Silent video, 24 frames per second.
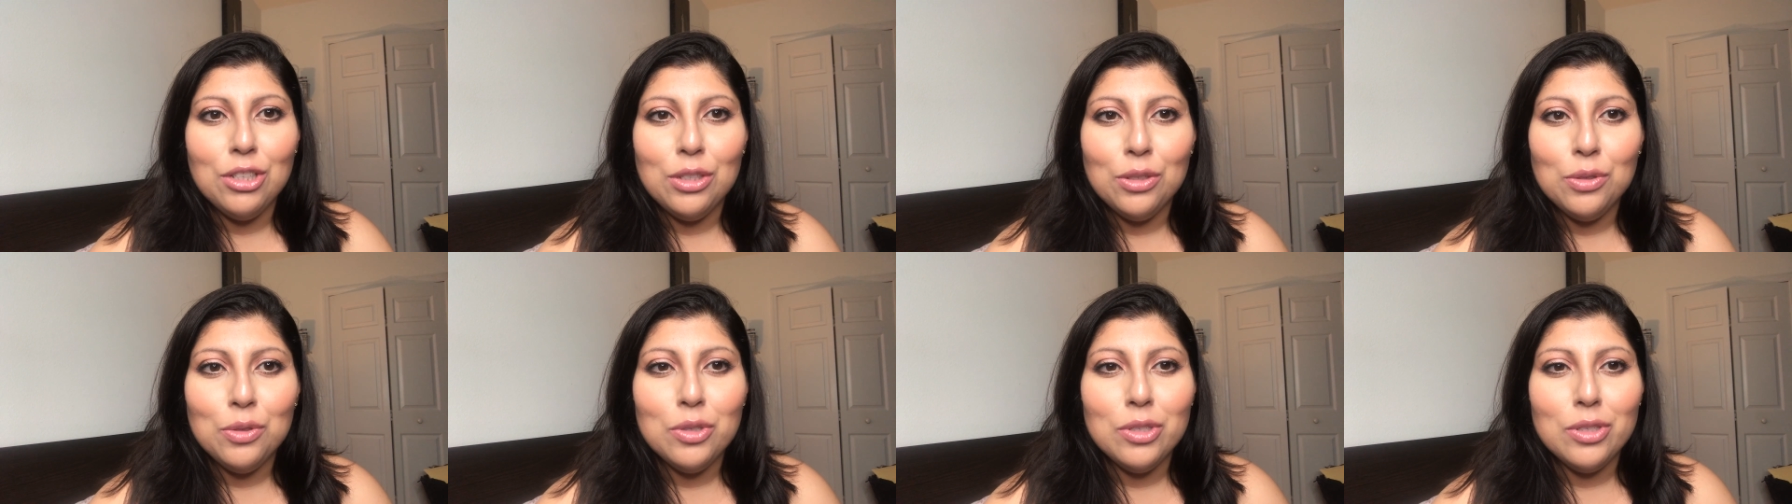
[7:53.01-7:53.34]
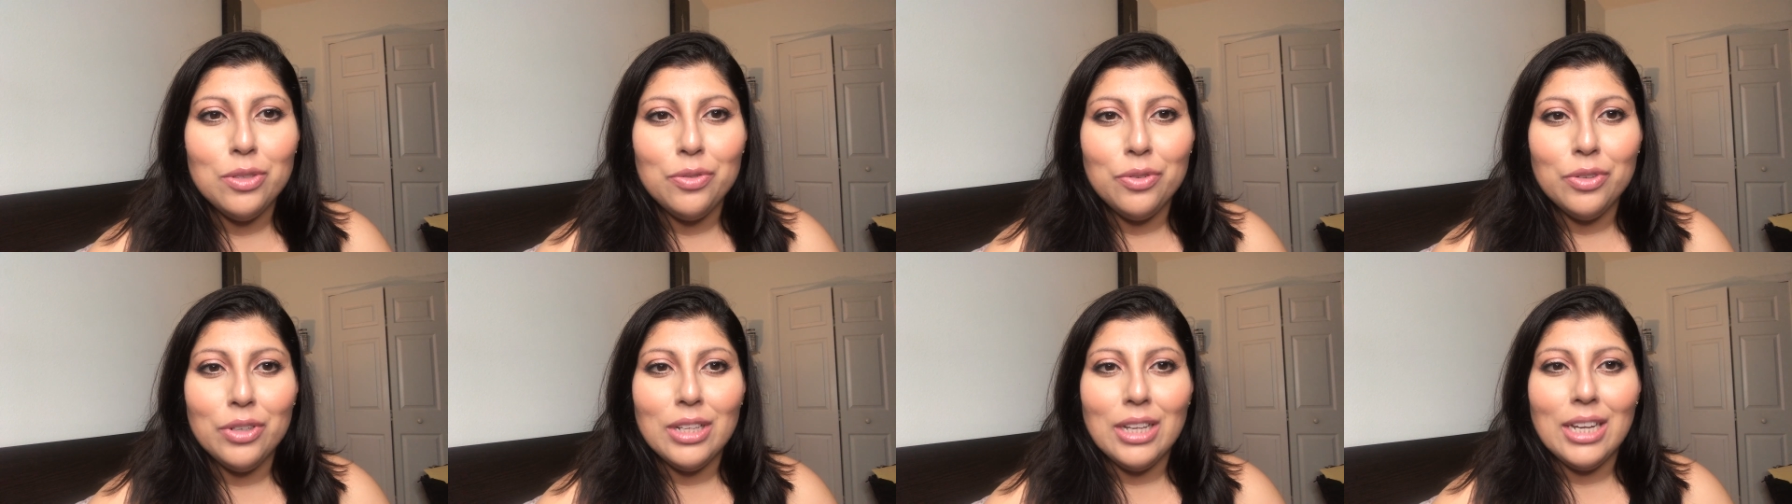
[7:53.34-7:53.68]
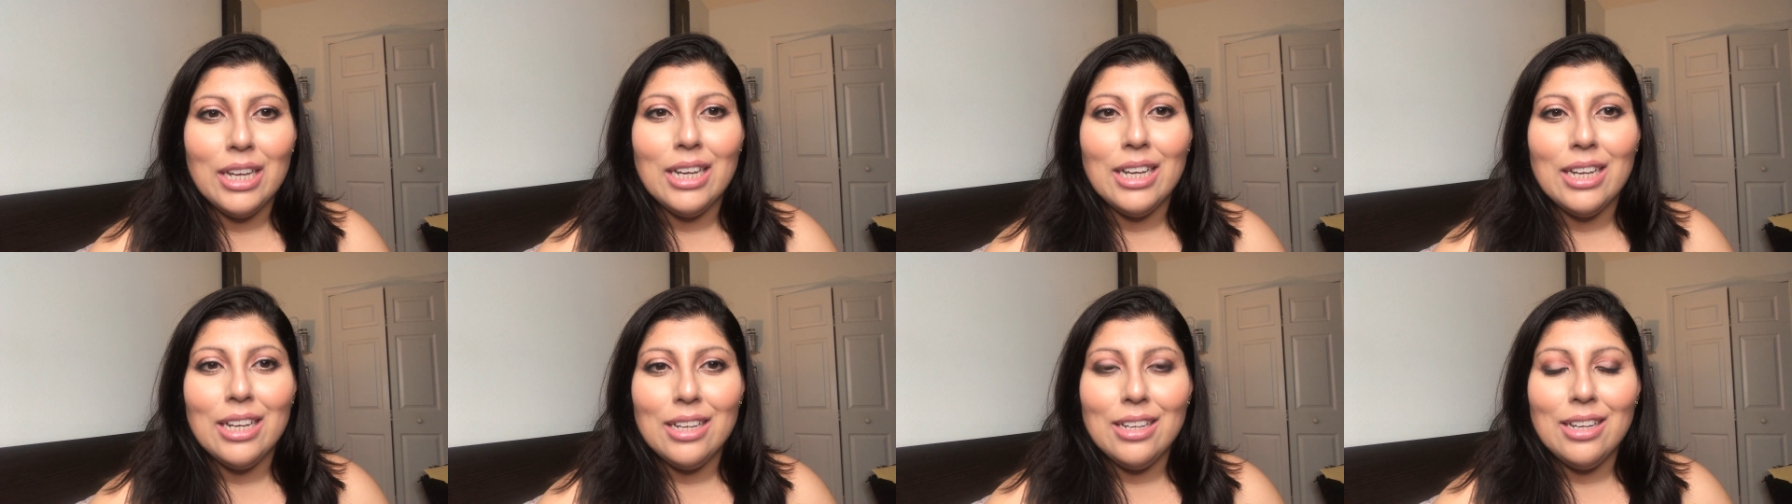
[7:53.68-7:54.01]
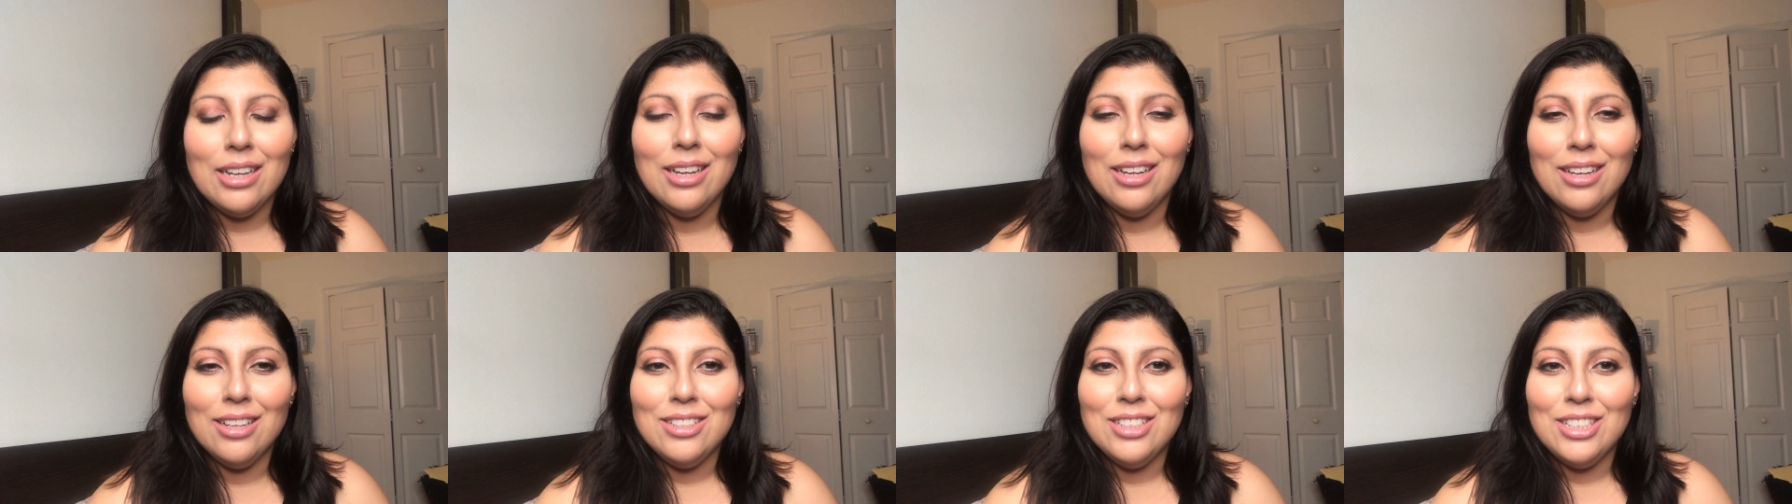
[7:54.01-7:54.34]
use for like
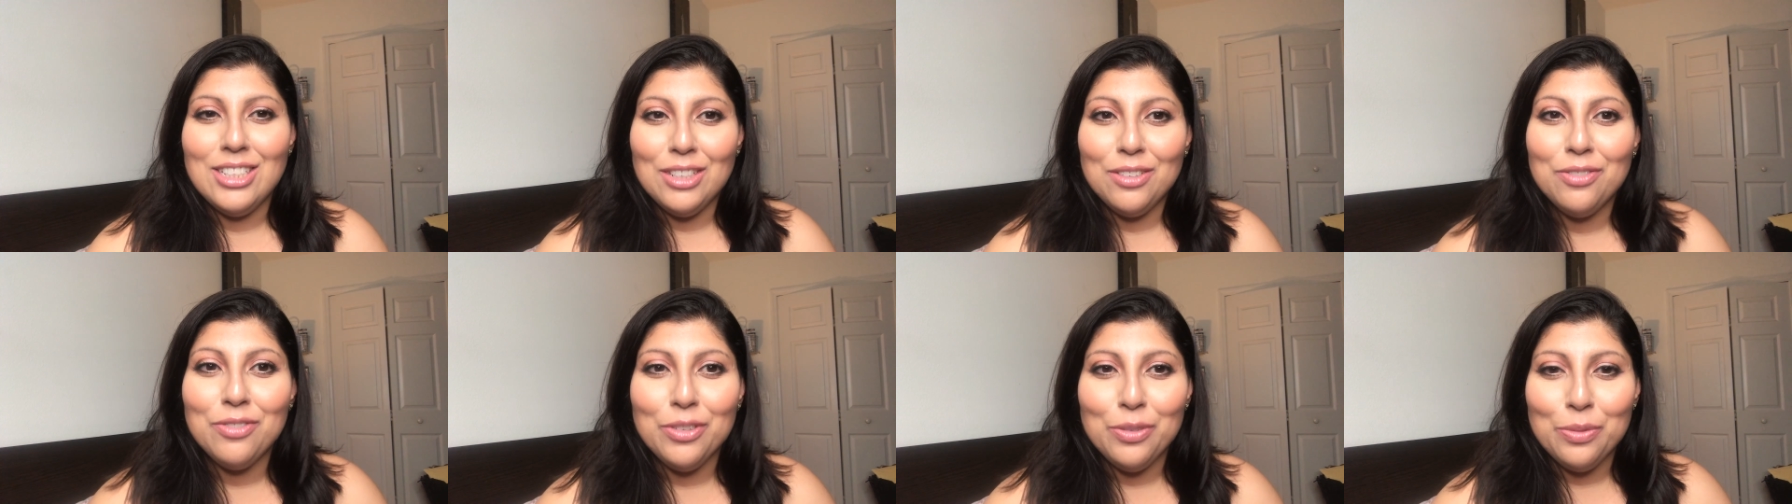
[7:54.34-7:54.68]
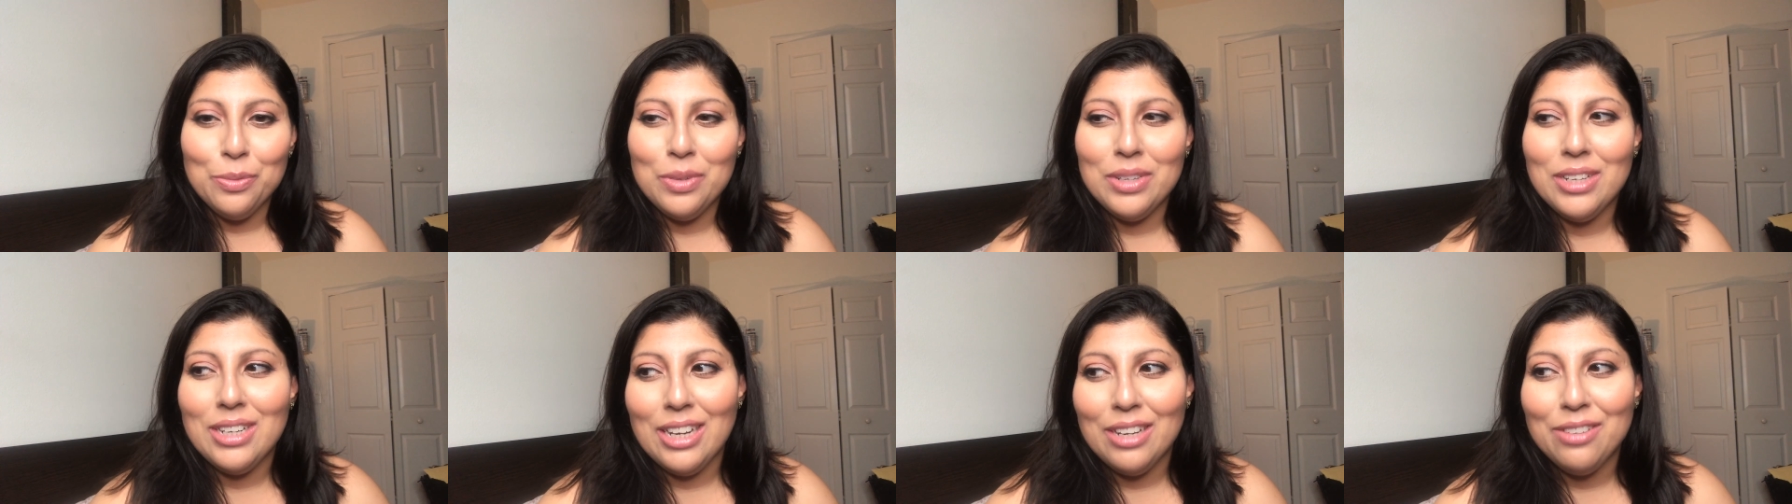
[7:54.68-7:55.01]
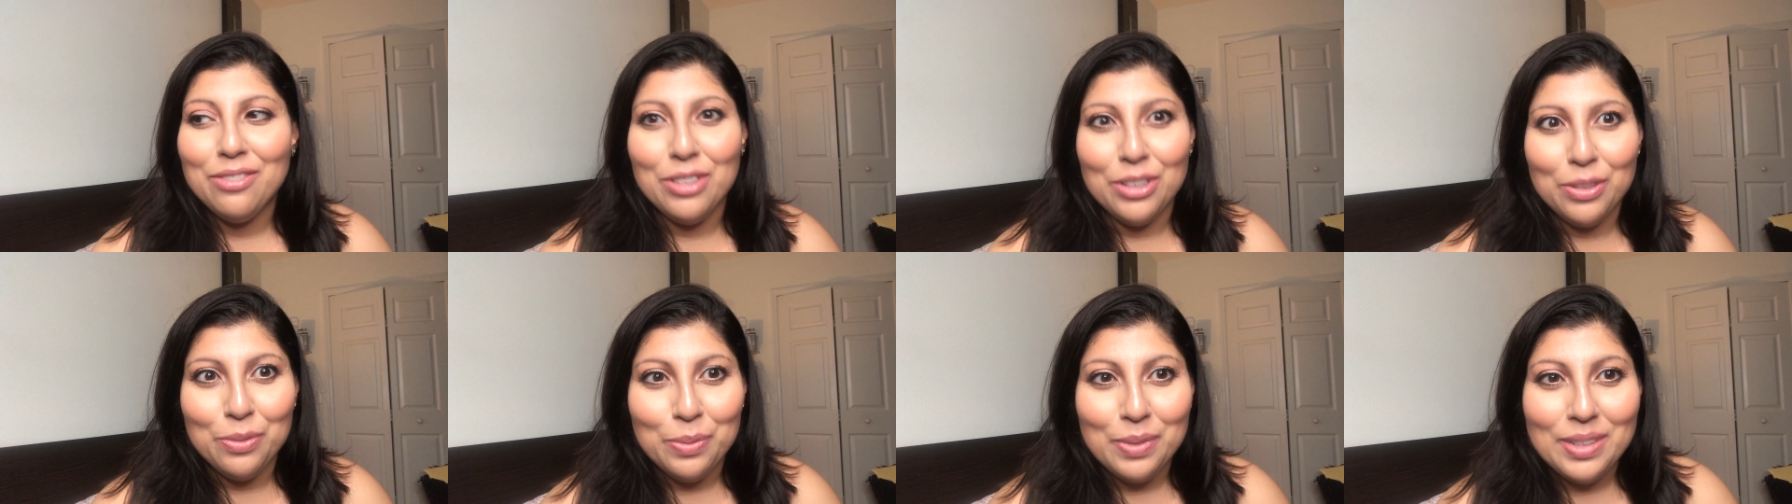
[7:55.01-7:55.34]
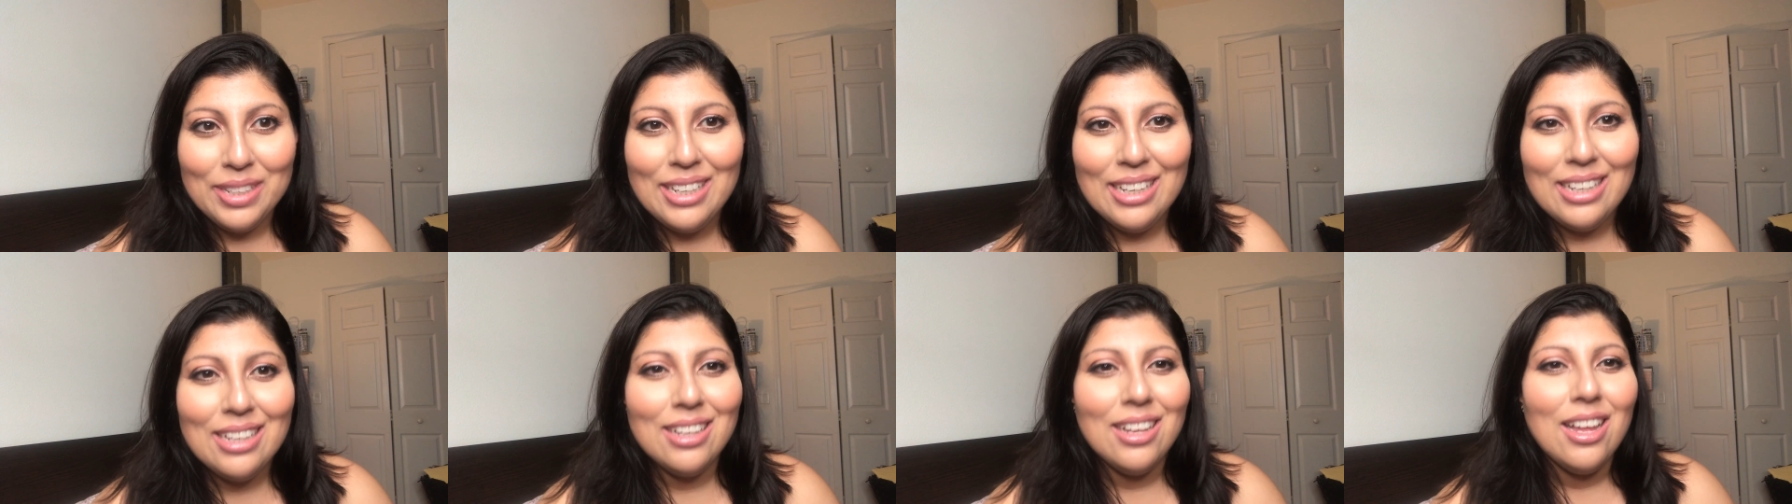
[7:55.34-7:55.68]
a different one every
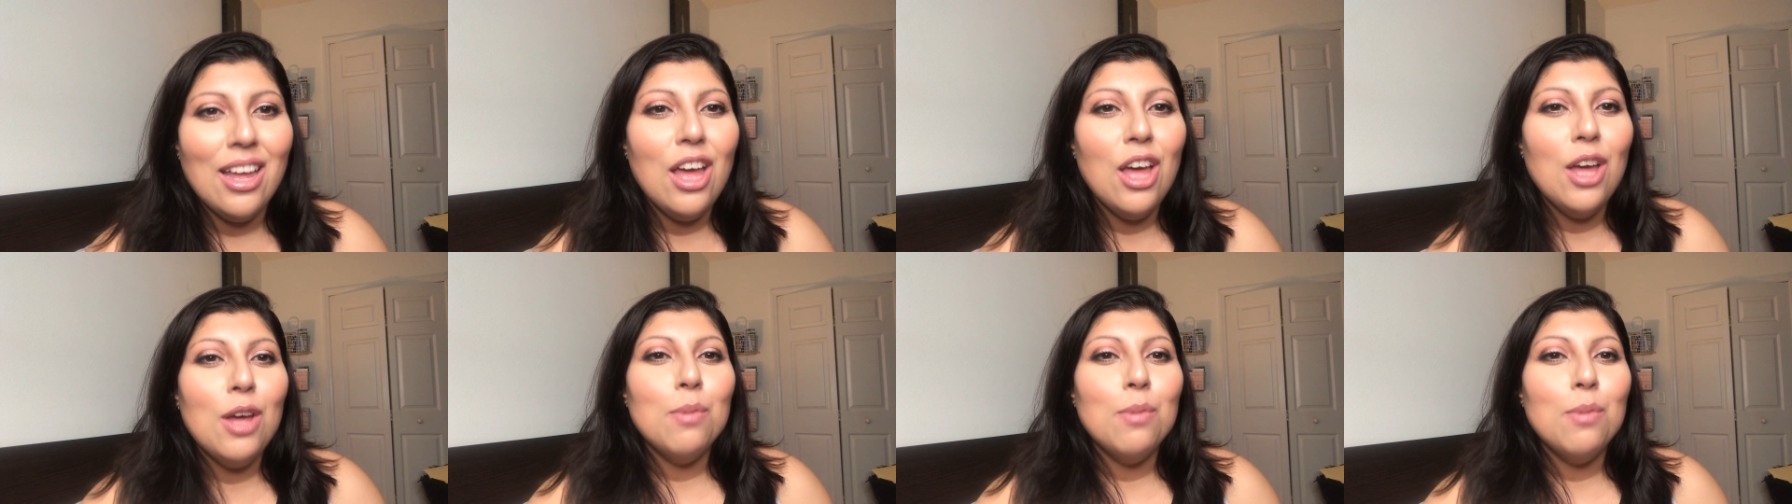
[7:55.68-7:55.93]
week,